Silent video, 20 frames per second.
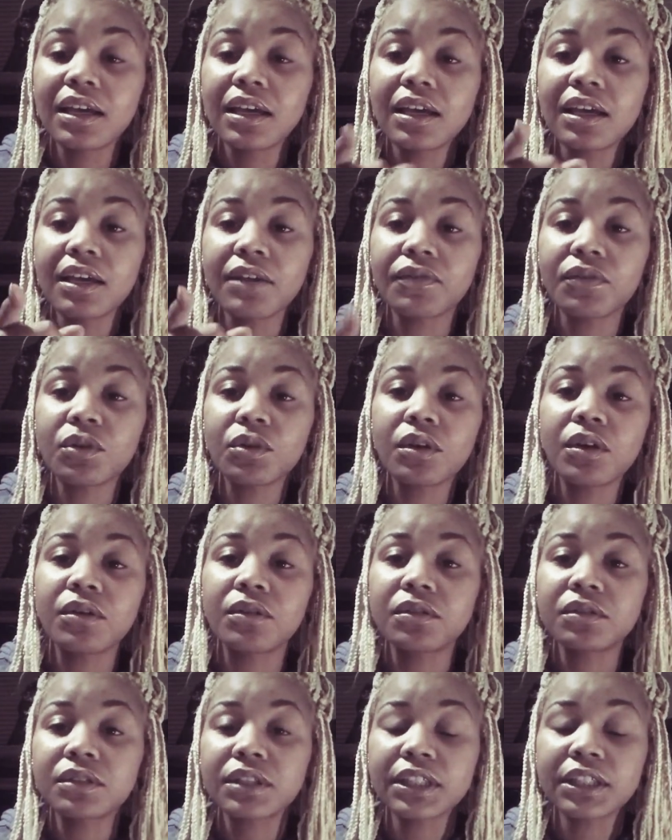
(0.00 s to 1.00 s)
if you go
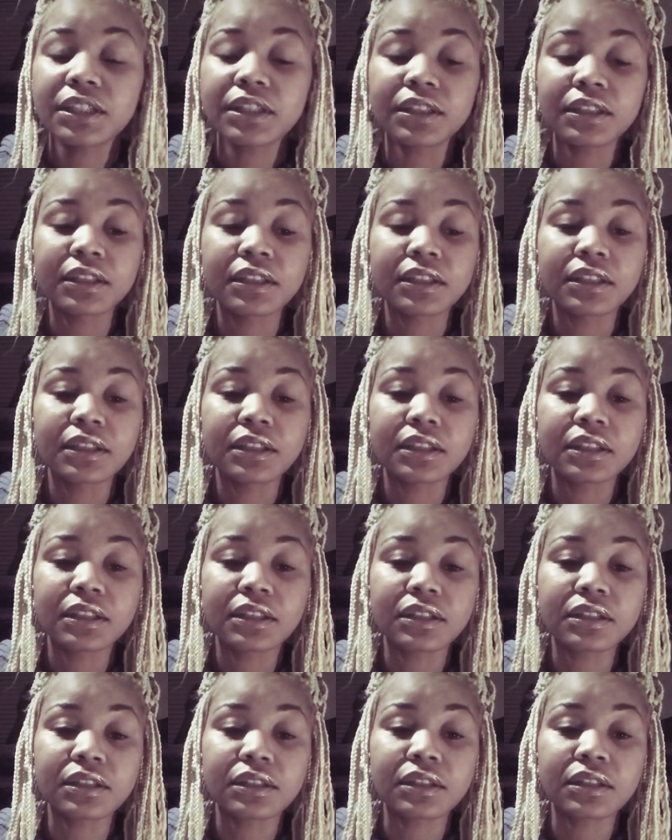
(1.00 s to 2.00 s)
on there,
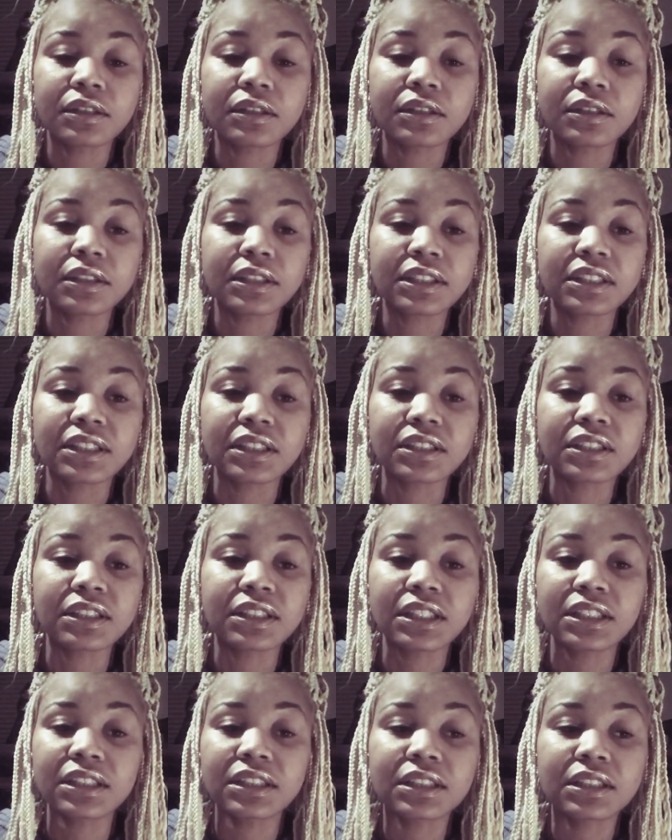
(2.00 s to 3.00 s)
it's a
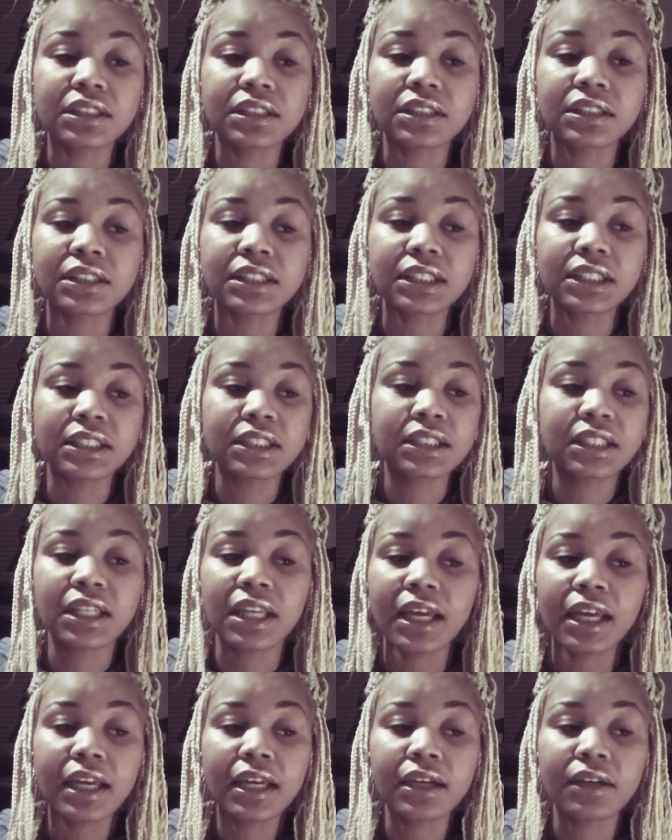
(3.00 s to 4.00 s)
6.5,
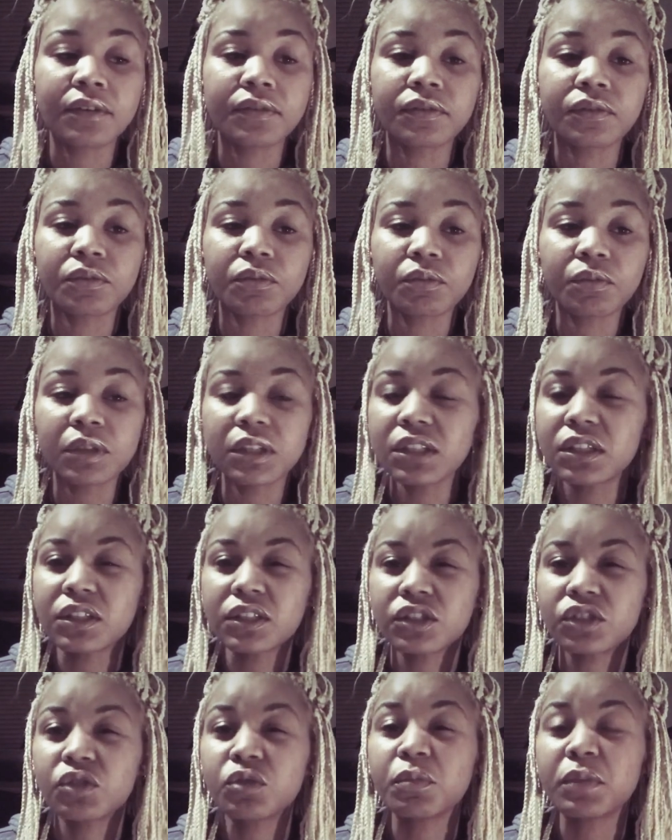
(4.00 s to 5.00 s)
one of the
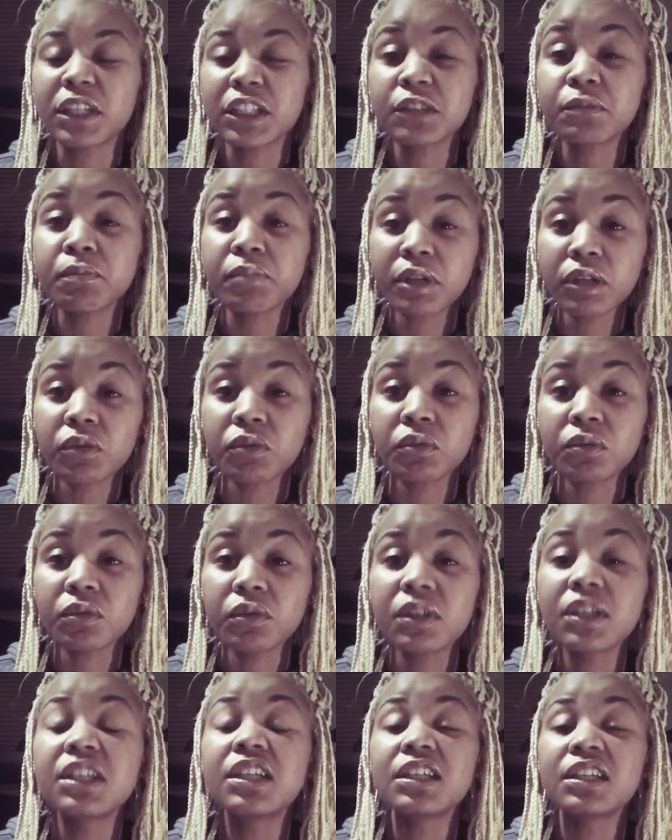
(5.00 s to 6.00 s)
two, but it's blue.
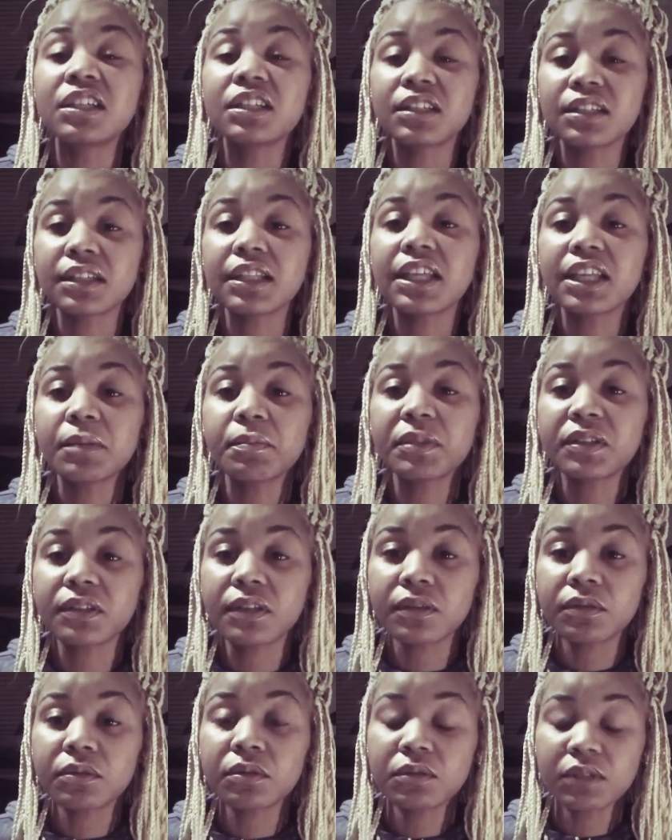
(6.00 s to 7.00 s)
He put the
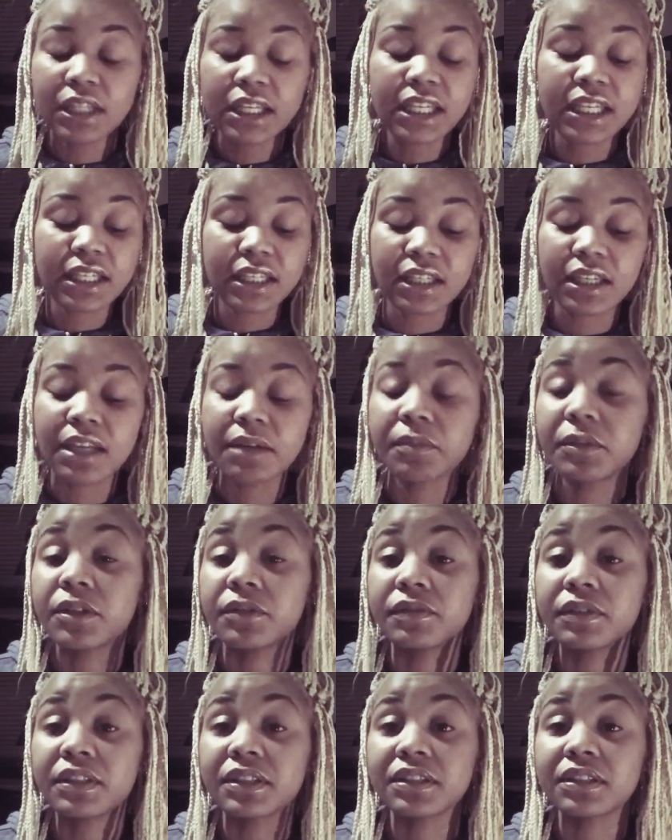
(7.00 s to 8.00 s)
whole thing in that
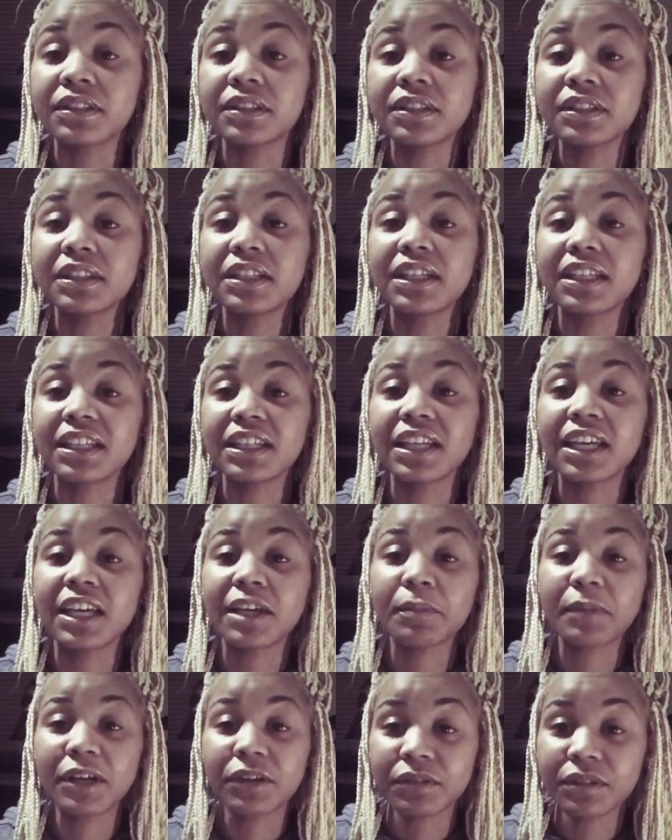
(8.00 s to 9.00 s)
motherfucker, and it
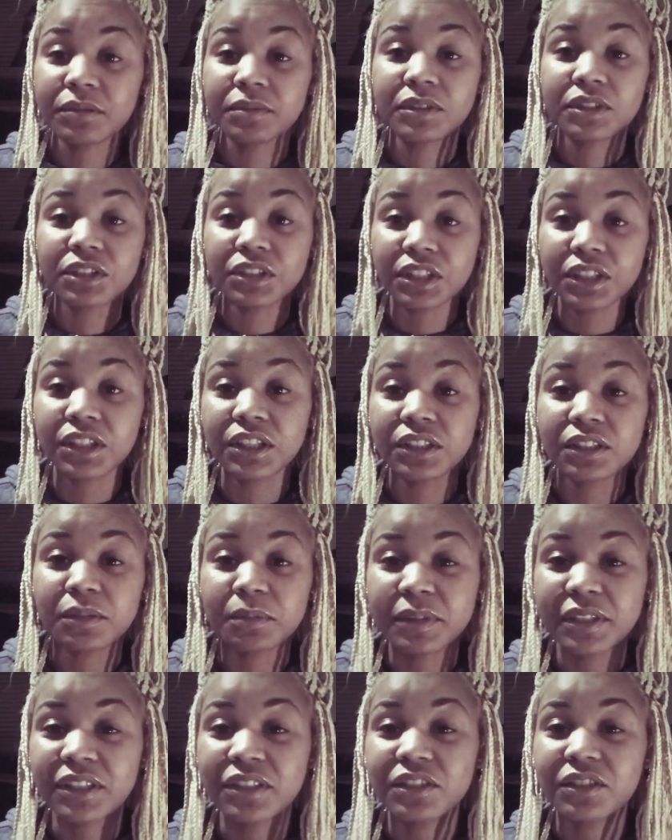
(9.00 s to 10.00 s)
came out. It was shitty as a
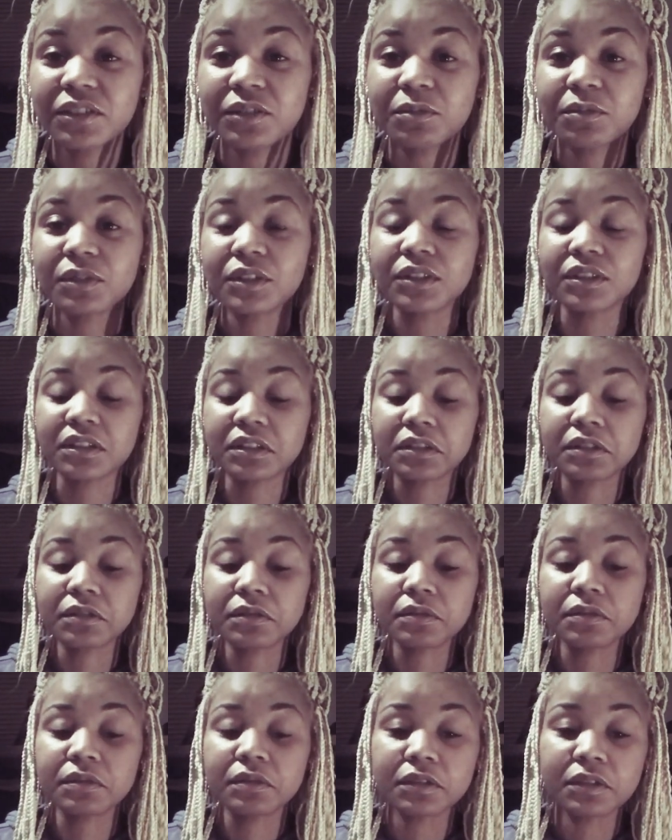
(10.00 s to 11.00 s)
bitch. I'm just like, huh.
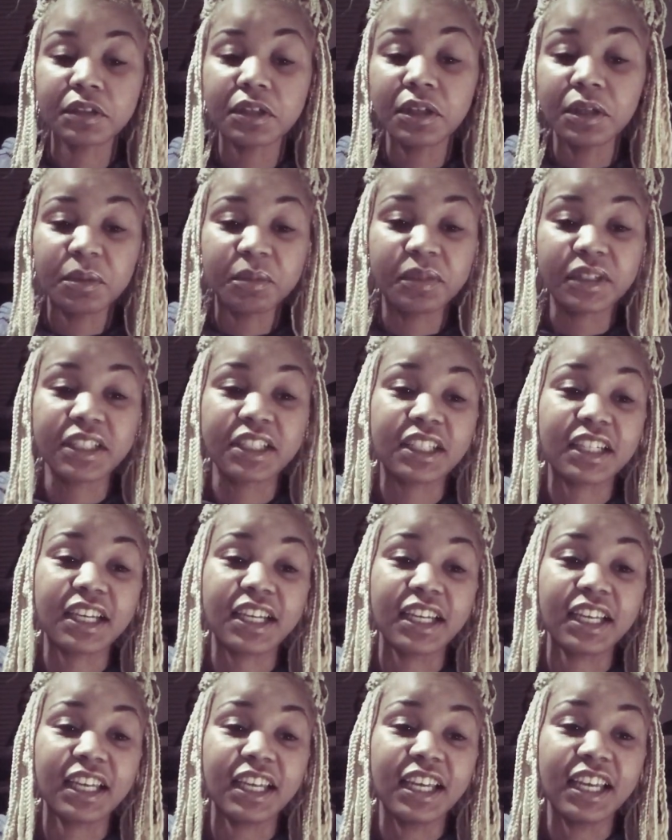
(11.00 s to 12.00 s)
But
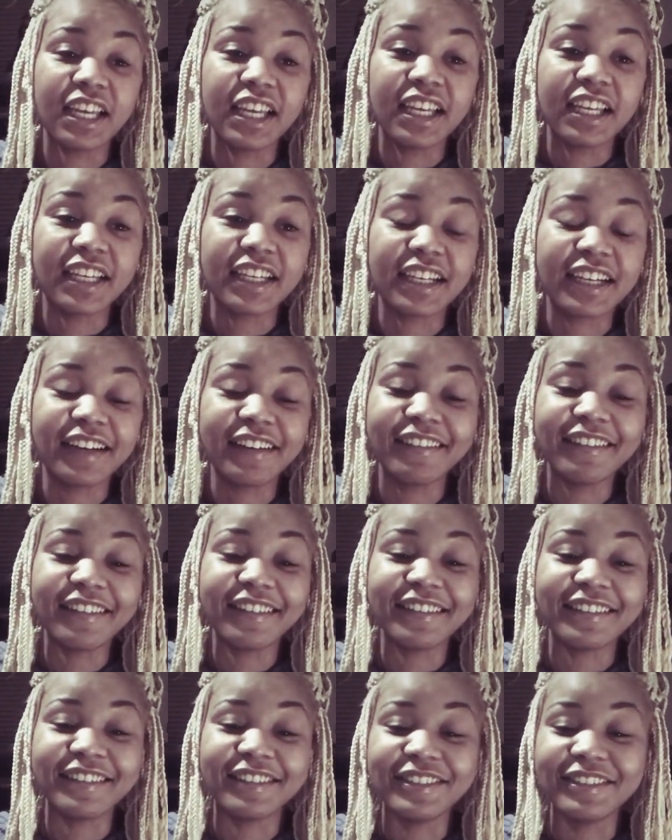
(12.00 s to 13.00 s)
hey, I don't know.
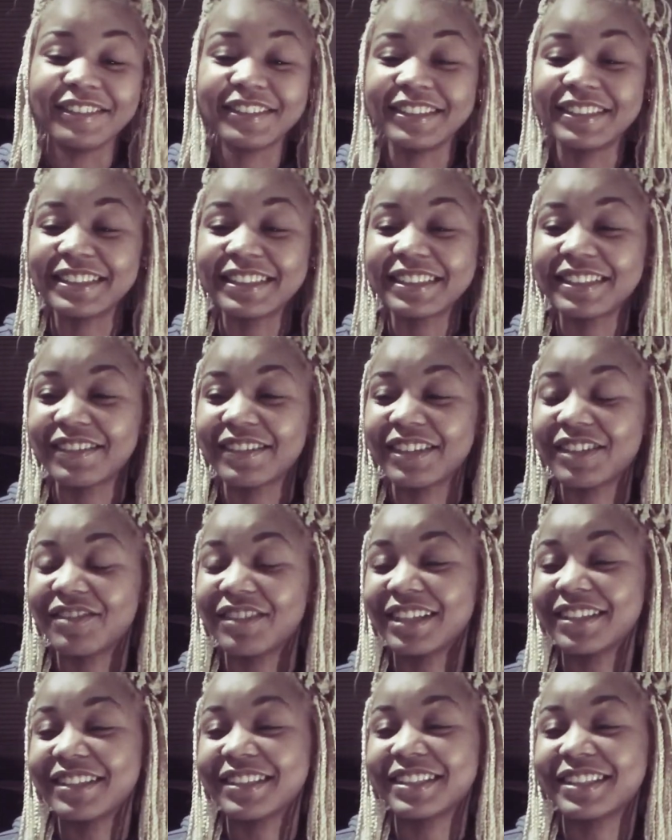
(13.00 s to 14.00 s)
It was just something
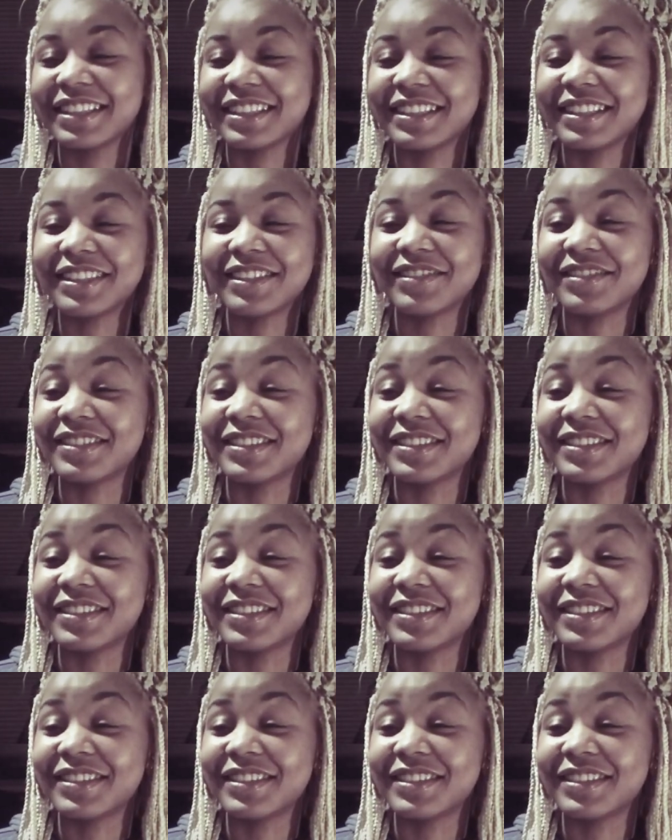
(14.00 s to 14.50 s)
about the shit. It